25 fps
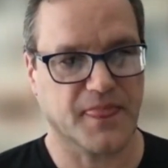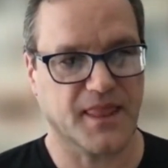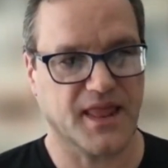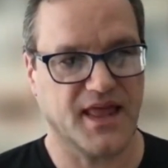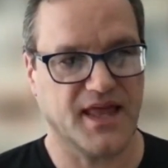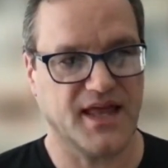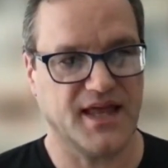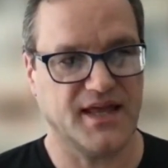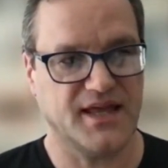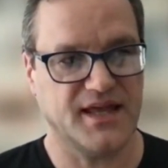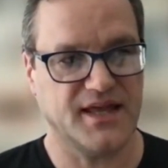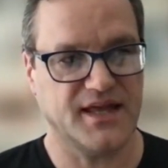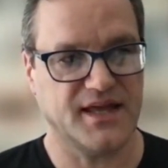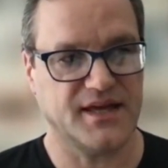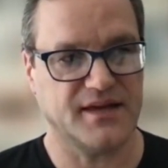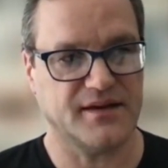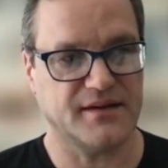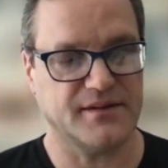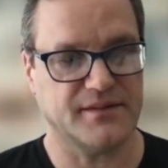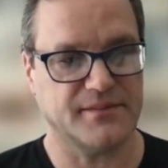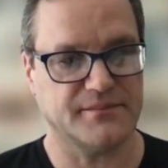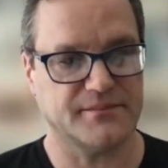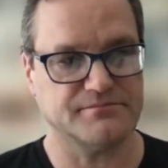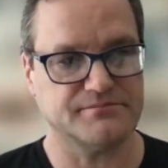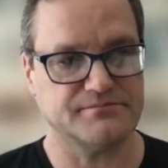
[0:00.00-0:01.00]

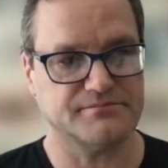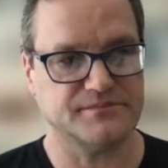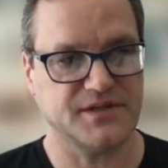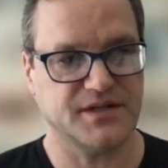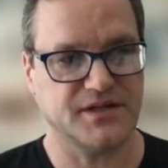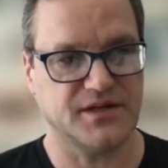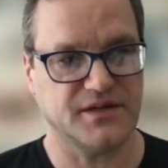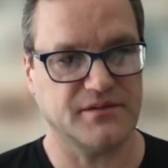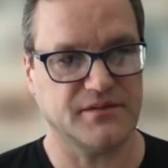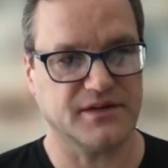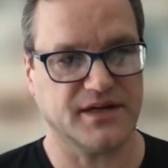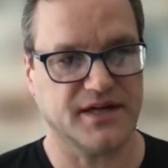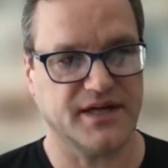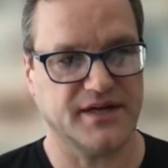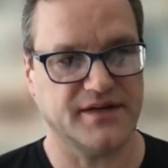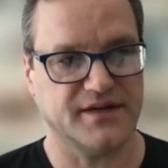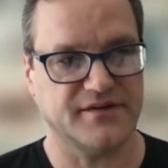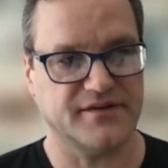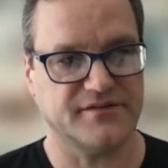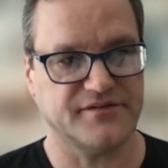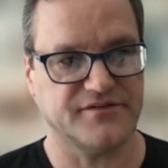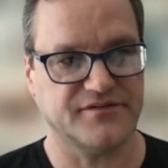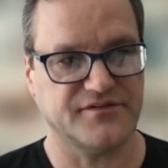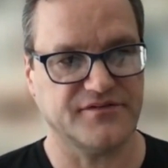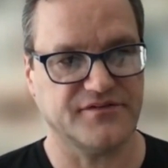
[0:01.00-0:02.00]

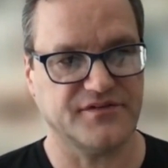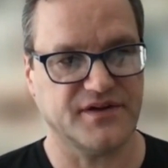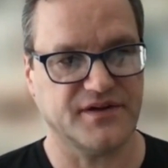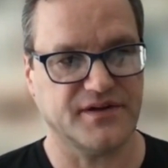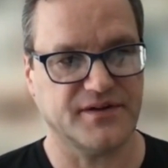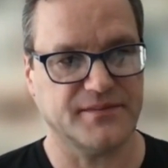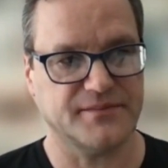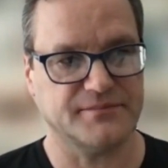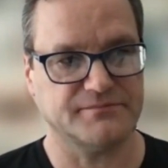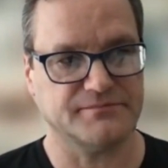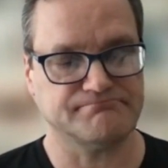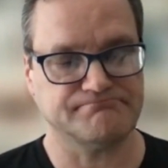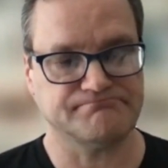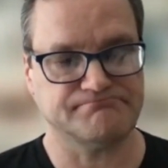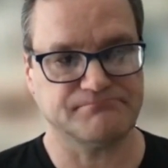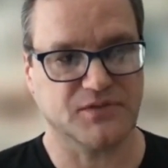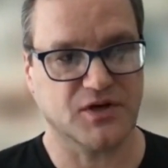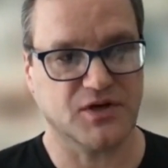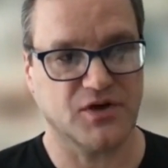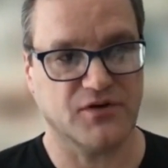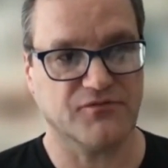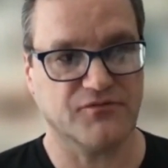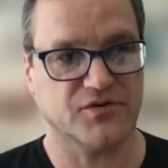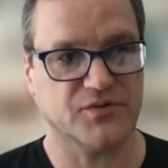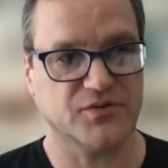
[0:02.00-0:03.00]
kind of
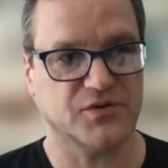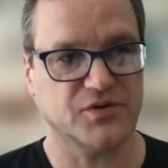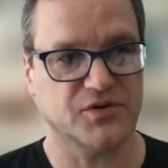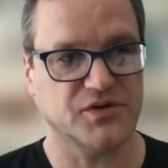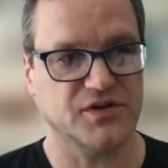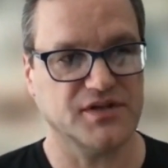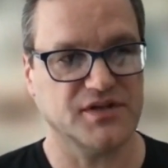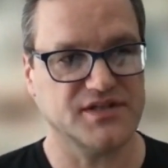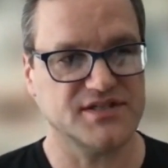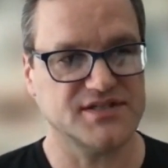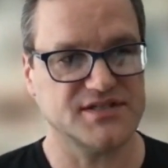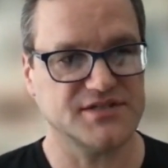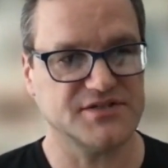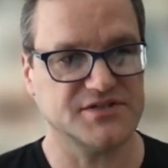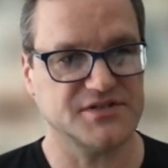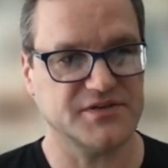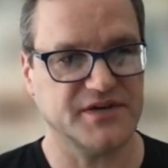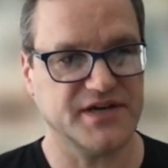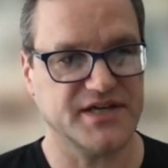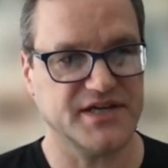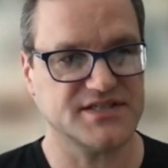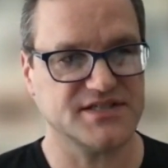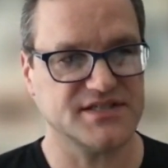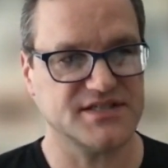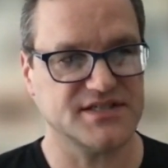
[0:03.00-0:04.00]
comfortable in
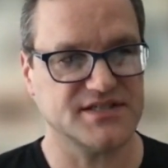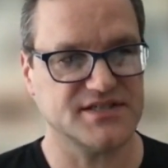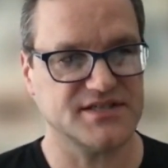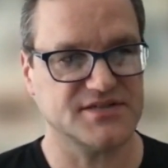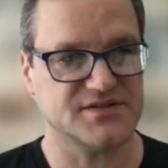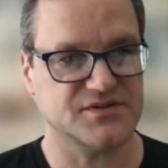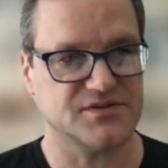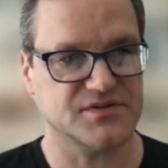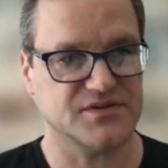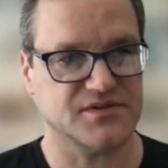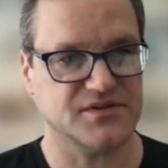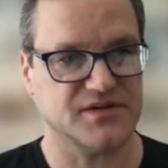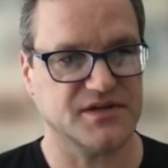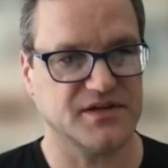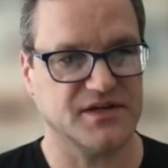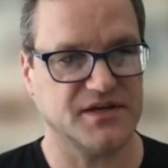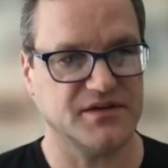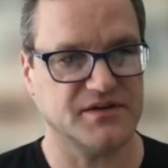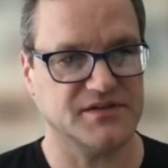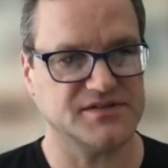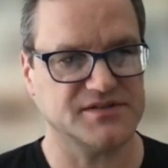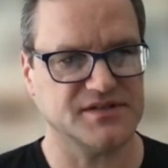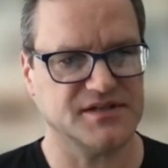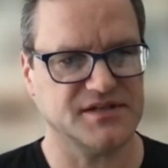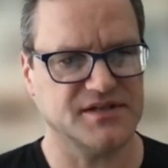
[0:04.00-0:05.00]
situations, or,
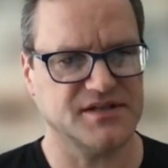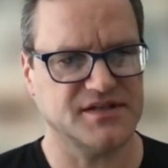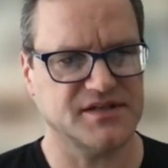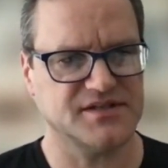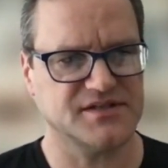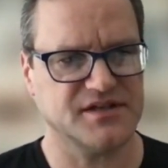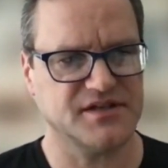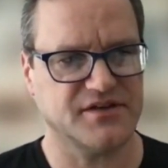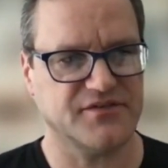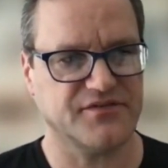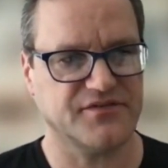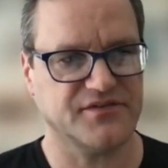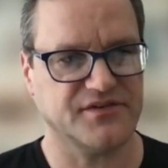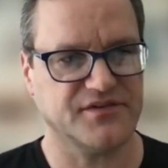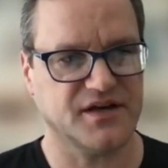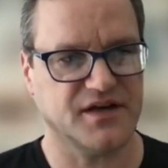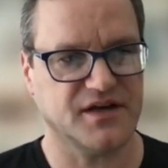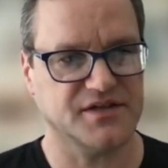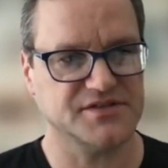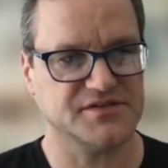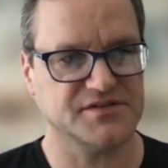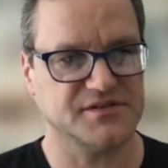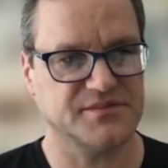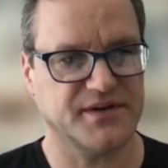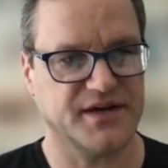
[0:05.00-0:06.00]
so it's
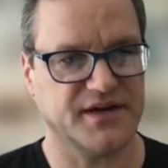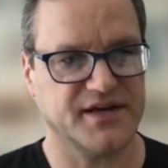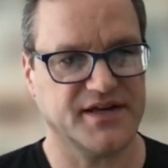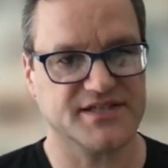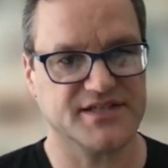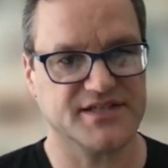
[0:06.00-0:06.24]
also about